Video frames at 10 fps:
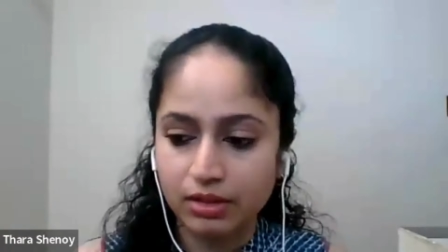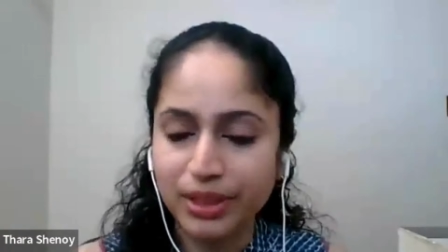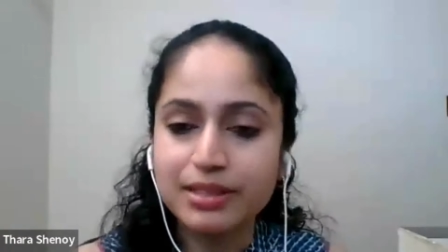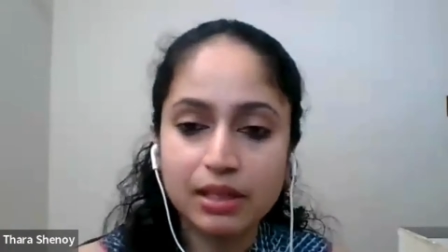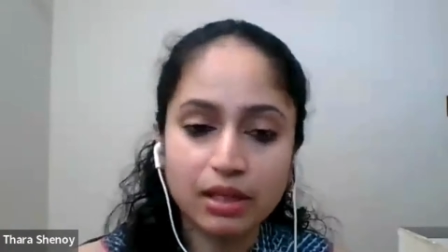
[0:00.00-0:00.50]

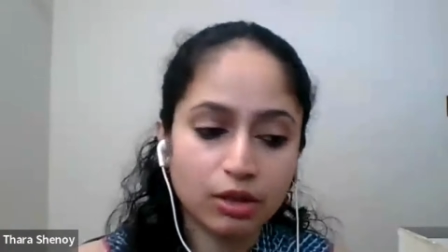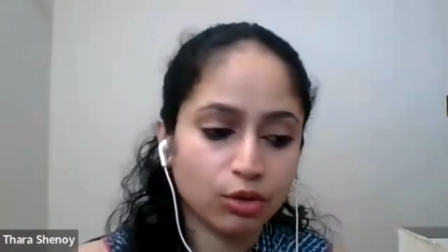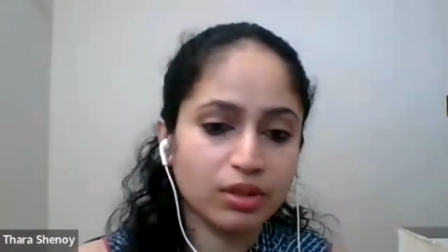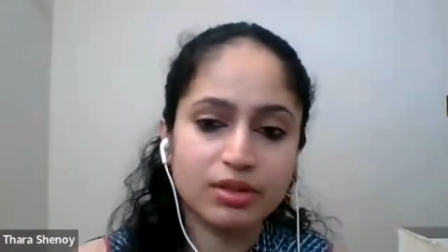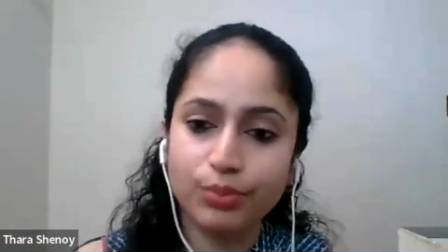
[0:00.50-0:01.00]
Pencil
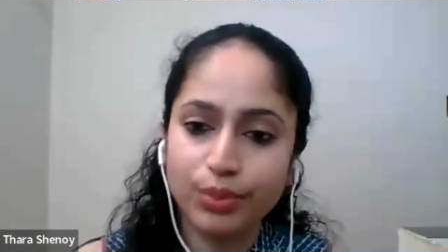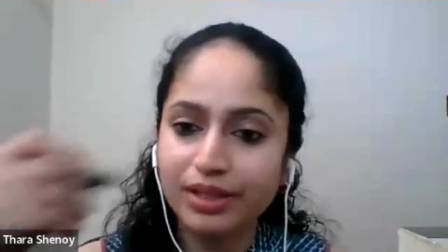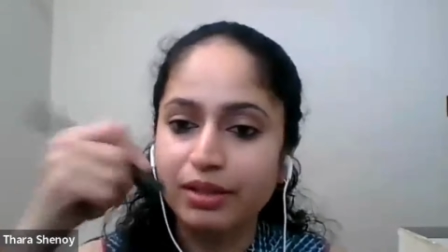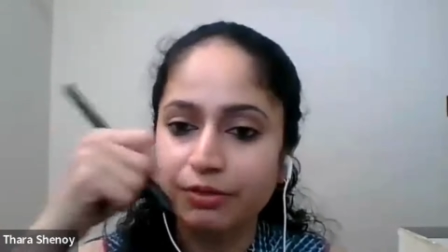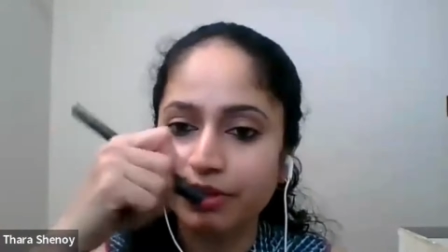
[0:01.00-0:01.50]
control is
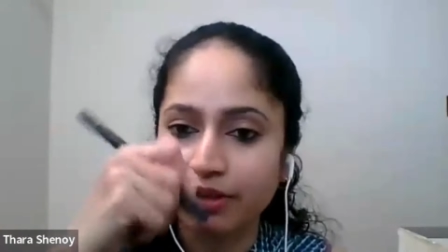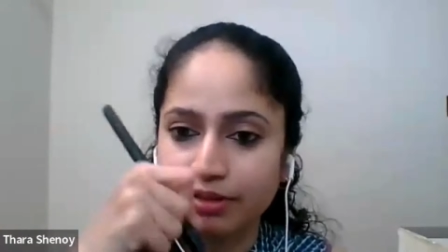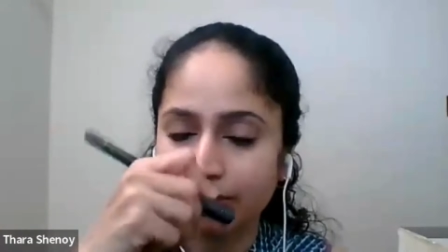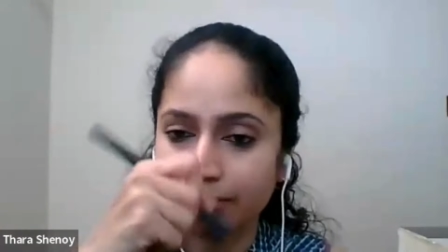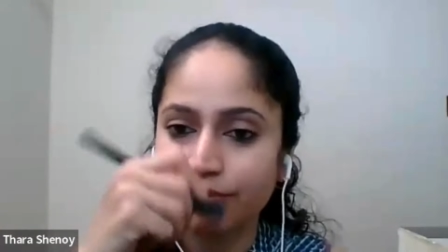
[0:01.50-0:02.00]
very
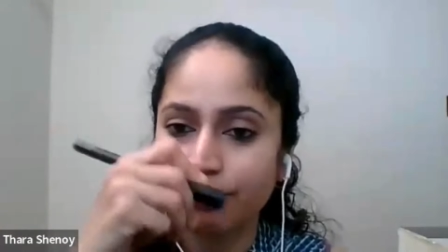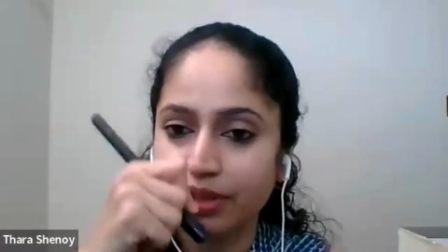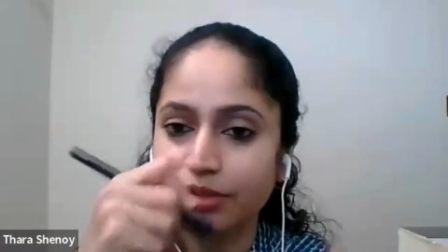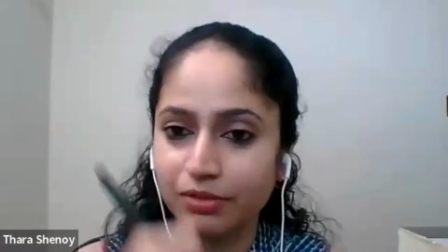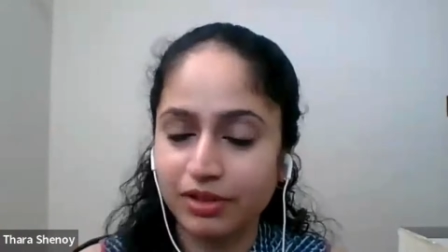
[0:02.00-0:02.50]
difficult. It's
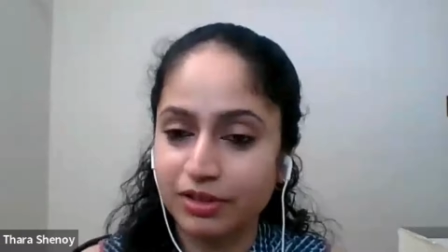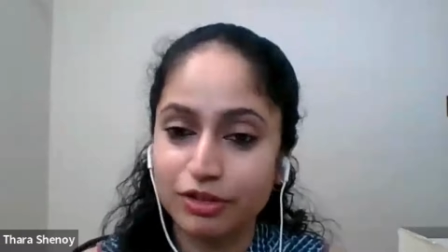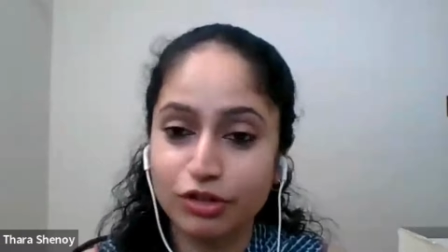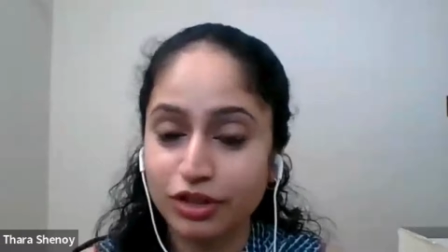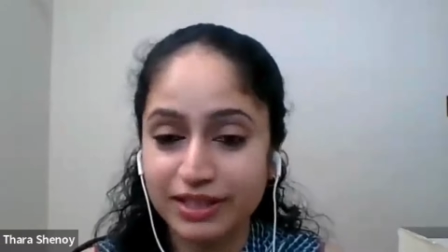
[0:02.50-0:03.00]
very difficult.
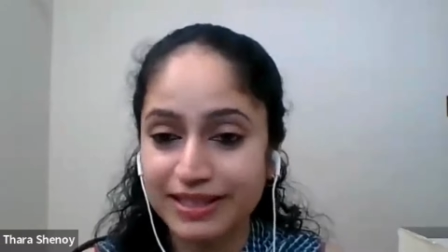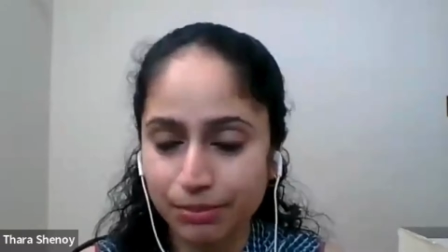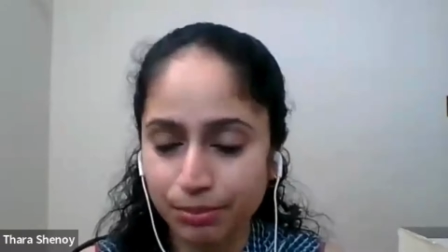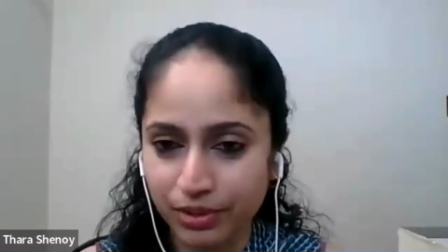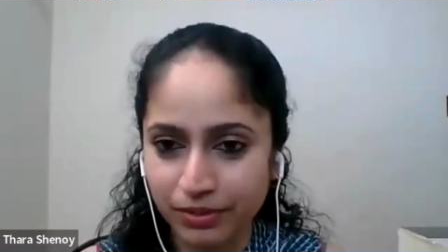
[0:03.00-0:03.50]
It's not that
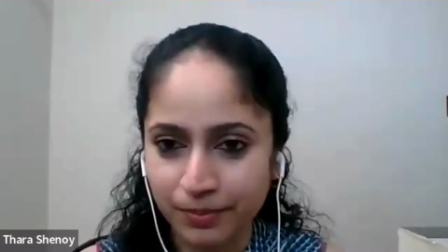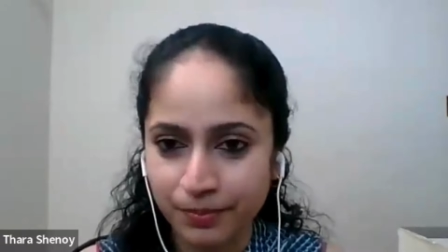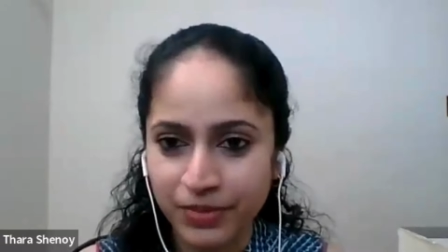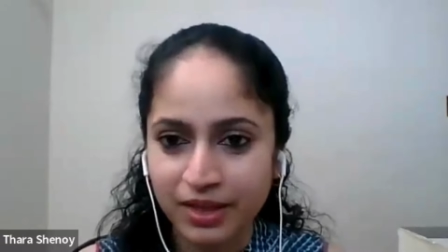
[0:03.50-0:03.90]
simple.